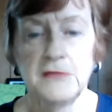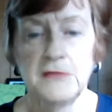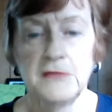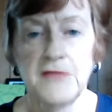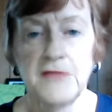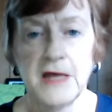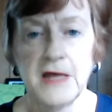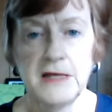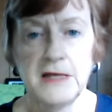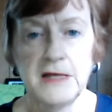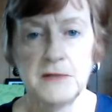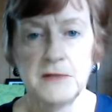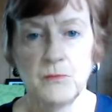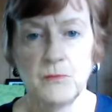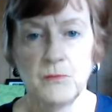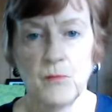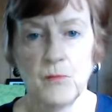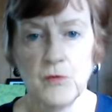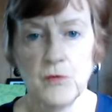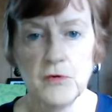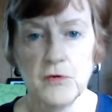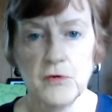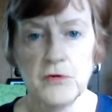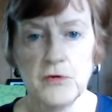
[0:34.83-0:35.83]
that in
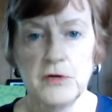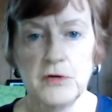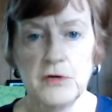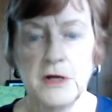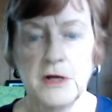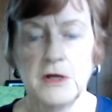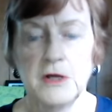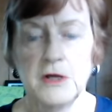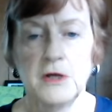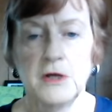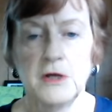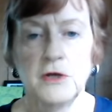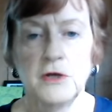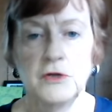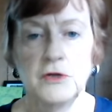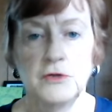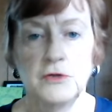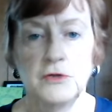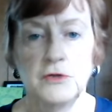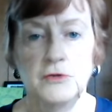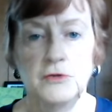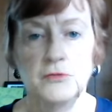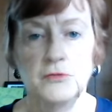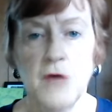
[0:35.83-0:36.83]
Word,
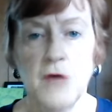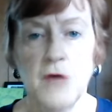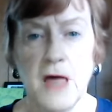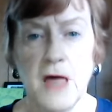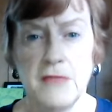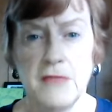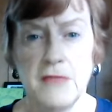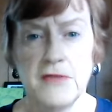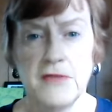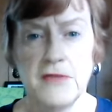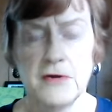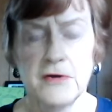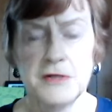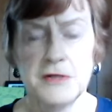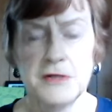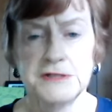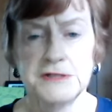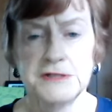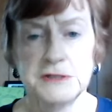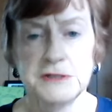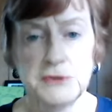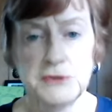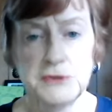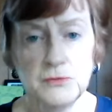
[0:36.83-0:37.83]
there is
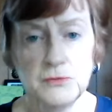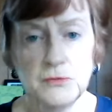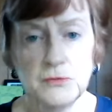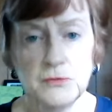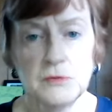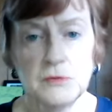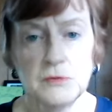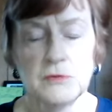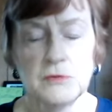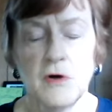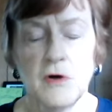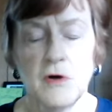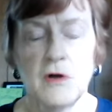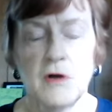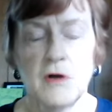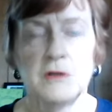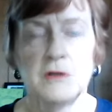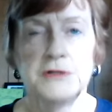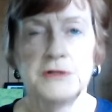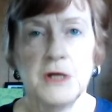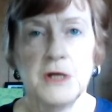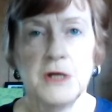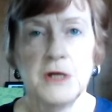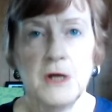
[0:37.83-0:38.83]
a tool
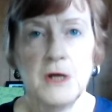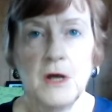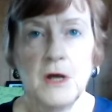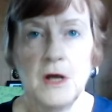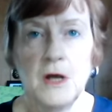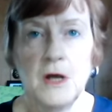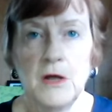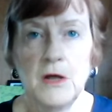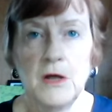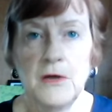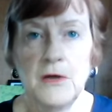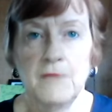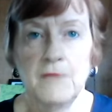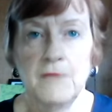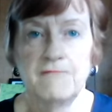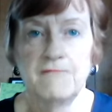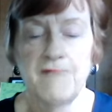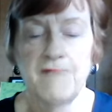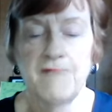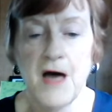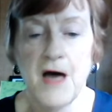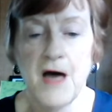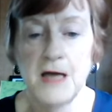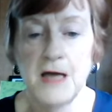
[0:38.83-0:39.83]
called
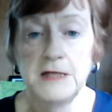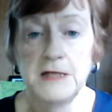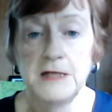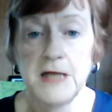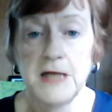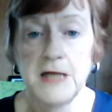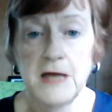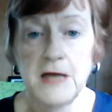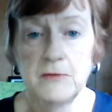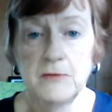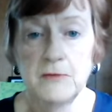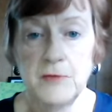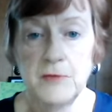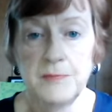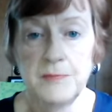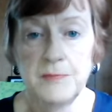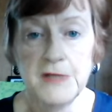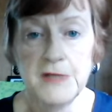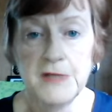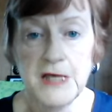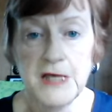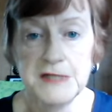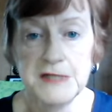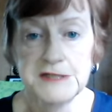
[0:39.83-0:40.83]
Find and
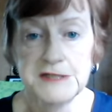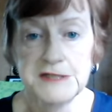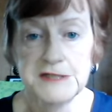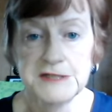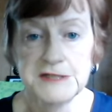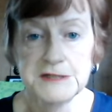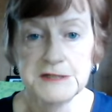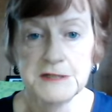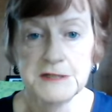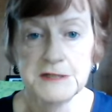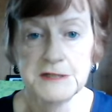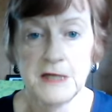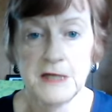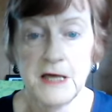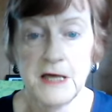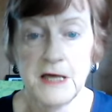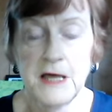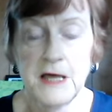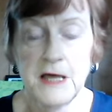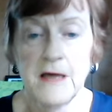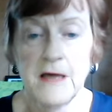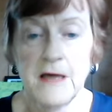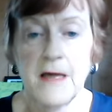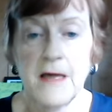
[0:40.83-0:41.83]
Replace.
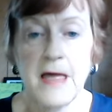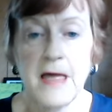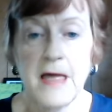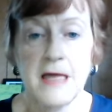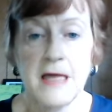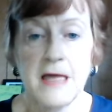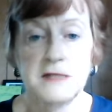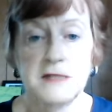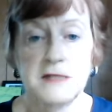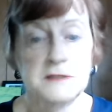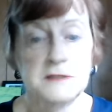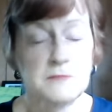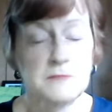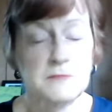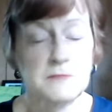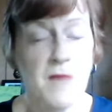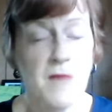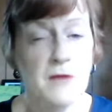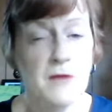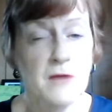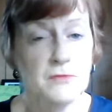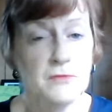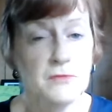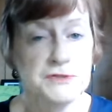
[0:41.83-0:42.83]
And in
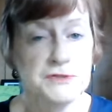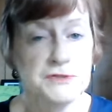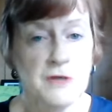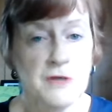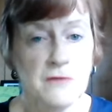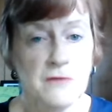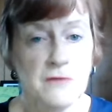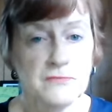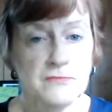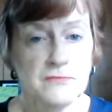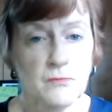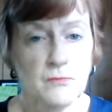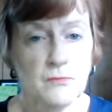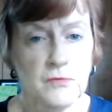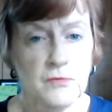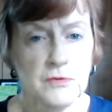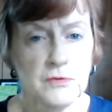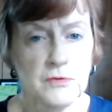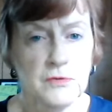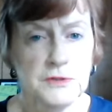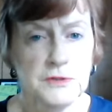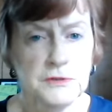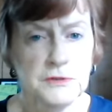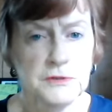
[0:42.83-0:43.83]
Microsoft
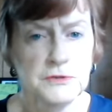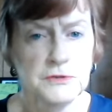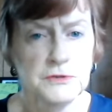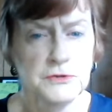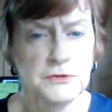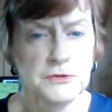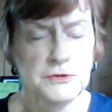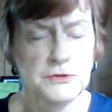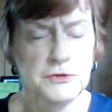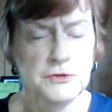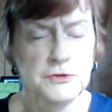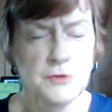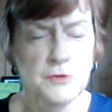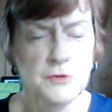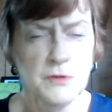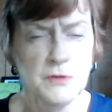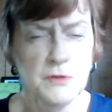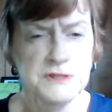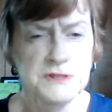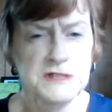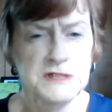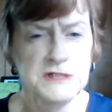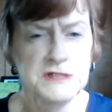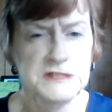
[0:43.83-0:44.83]
Word
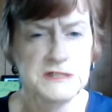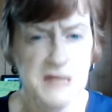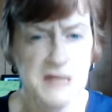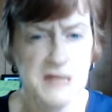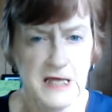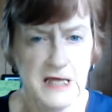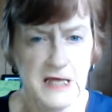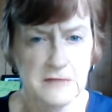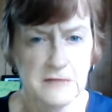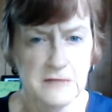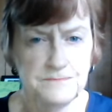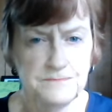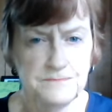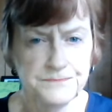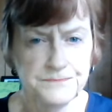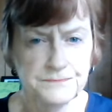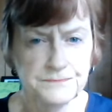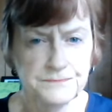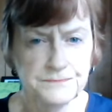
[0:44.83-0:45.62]
2010,